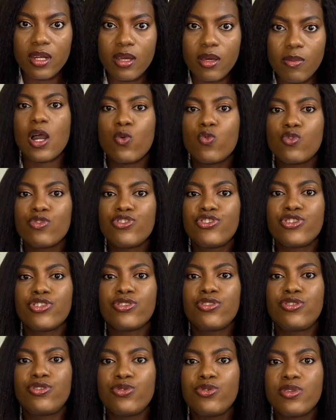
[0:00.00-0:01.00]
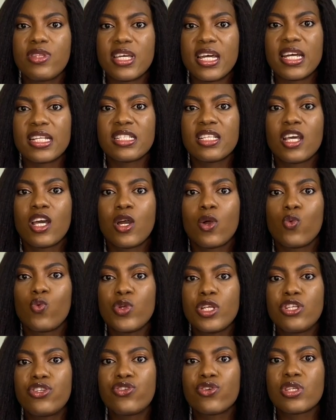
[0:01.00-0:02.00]
How would you do that
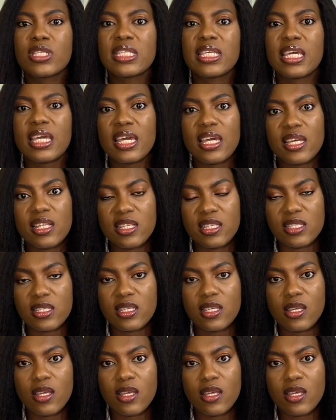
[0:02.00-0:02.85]
with those kids?